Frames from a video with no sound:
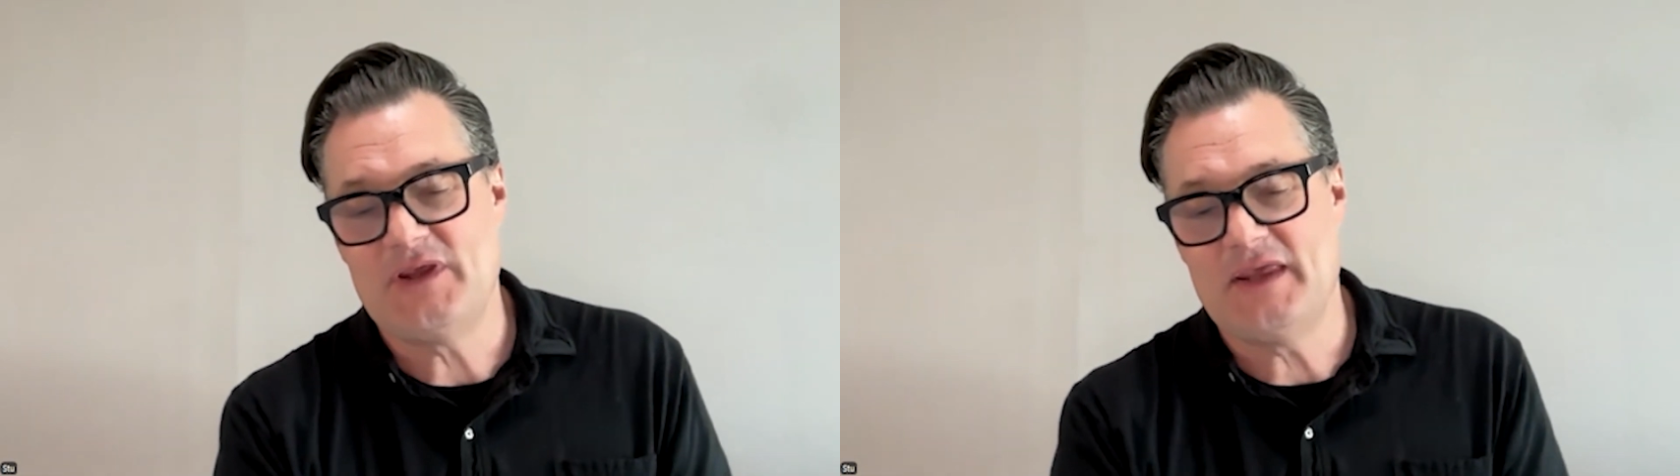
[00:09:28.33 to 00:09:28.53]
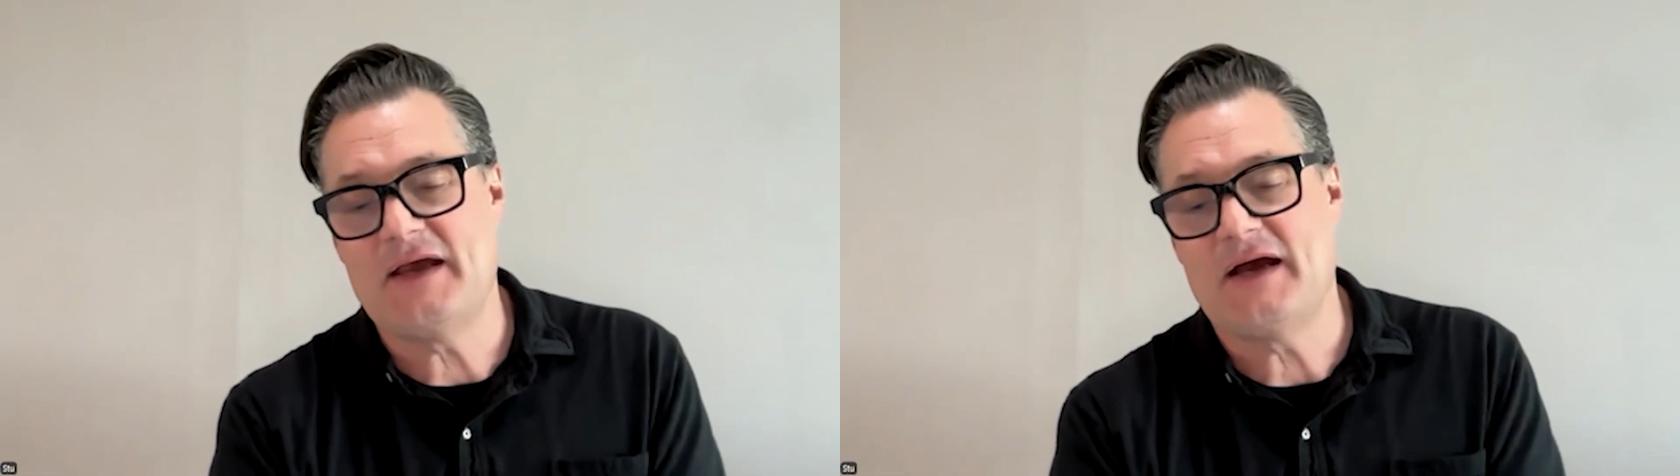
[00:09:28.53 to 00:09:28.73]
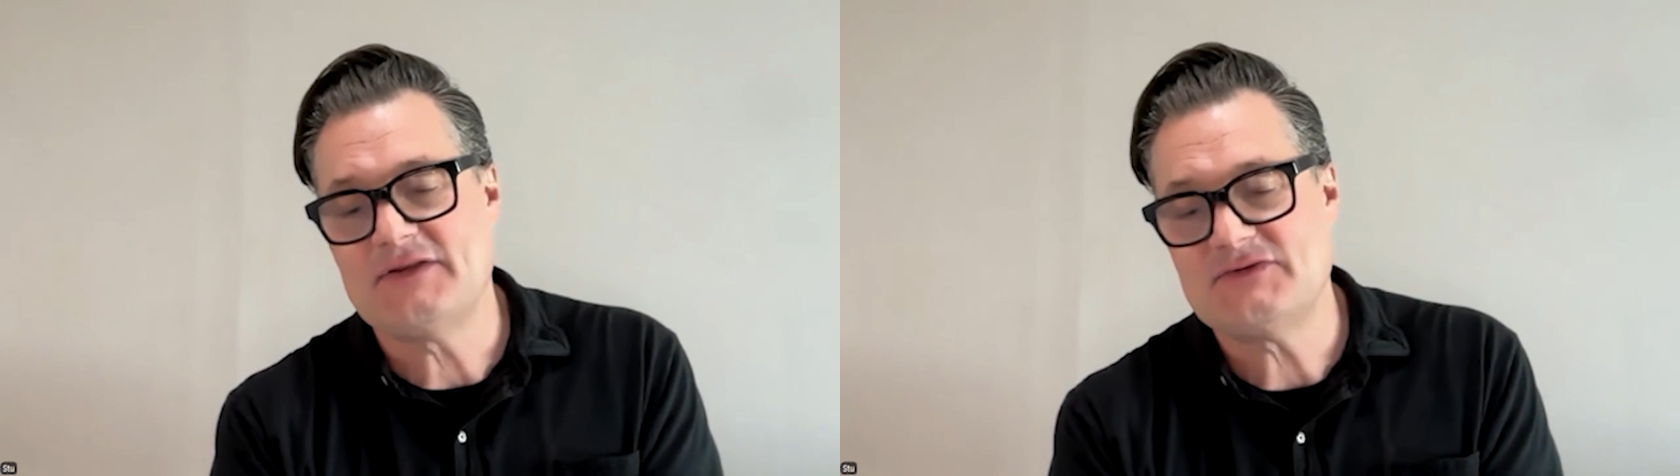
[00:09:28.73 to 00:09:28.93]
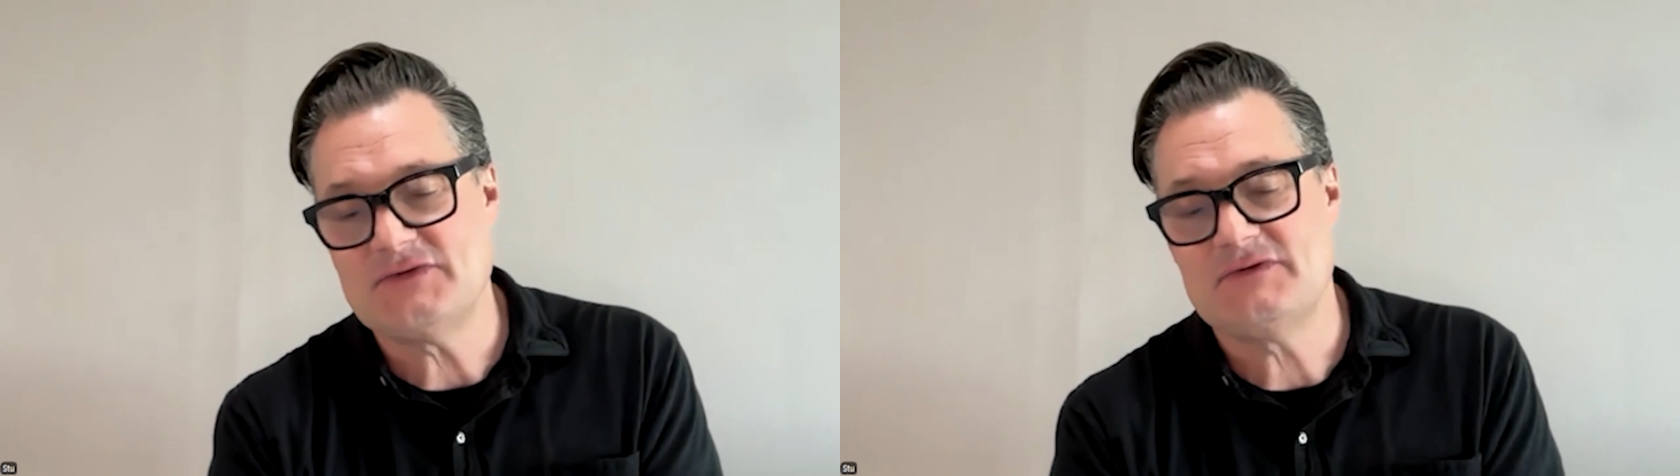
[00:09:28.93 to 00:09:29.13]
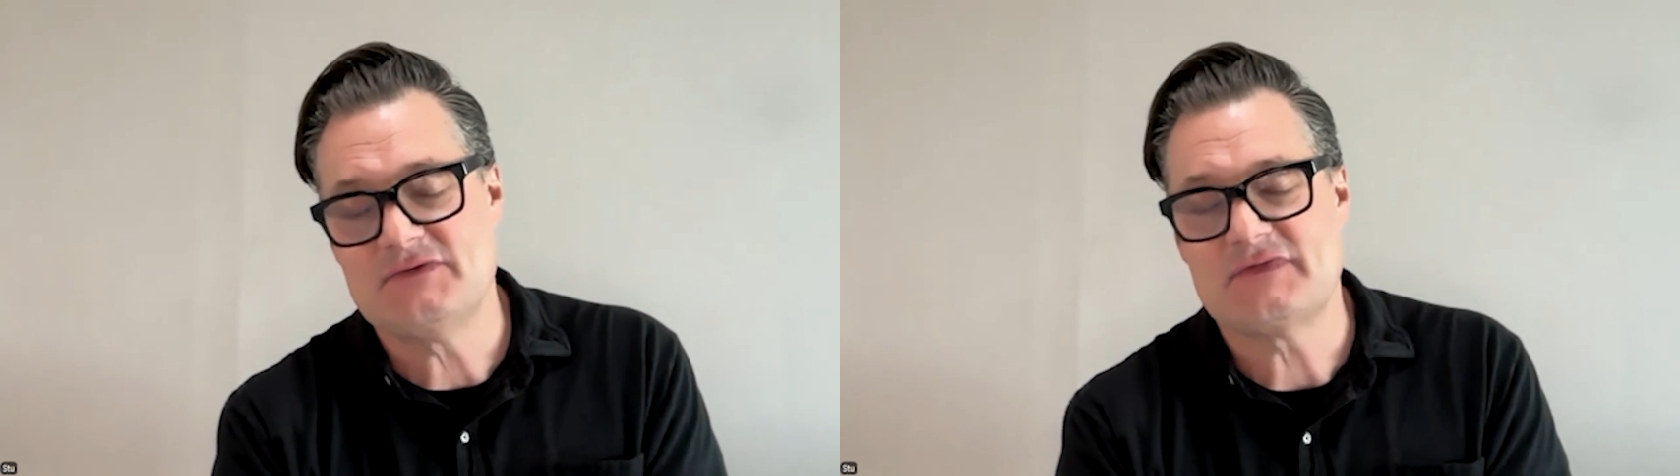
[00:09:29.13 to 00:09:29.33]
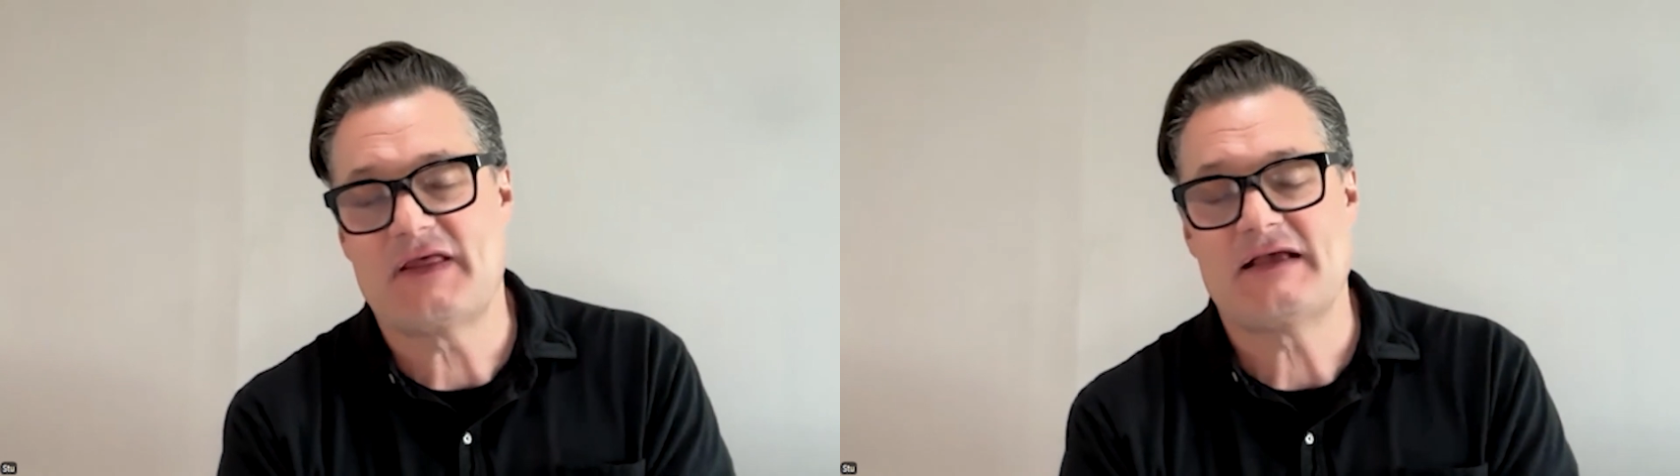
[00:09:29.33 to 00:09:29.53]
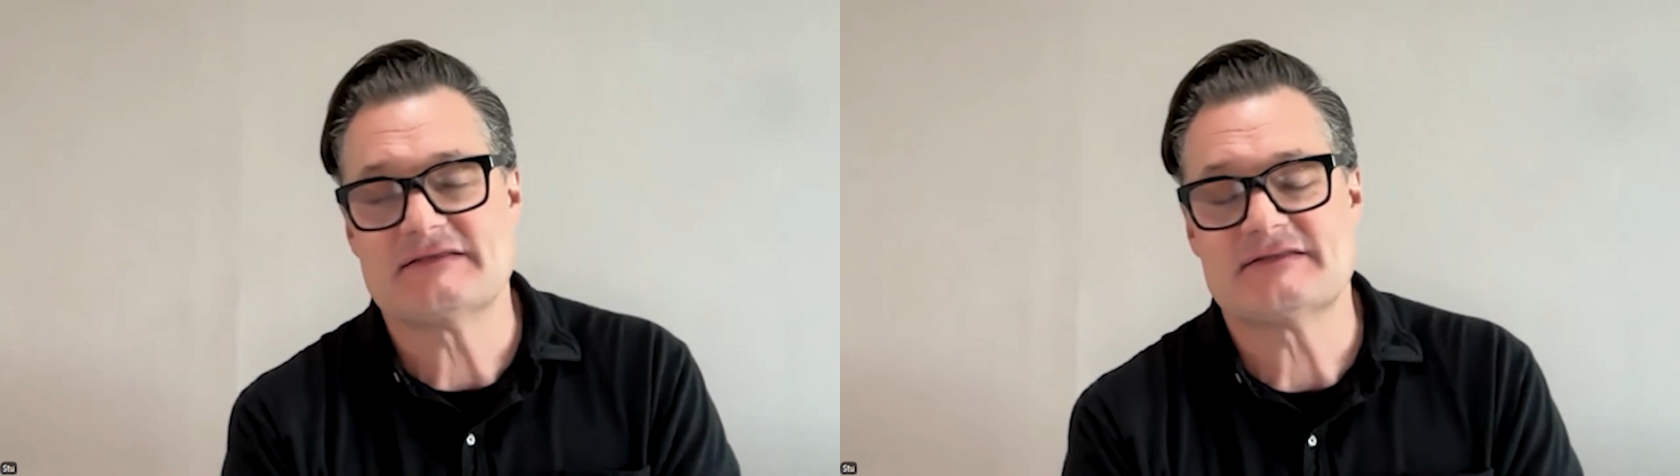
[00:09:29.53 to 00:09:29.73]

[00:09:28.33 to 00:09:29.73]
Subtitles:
yeah, I do use that as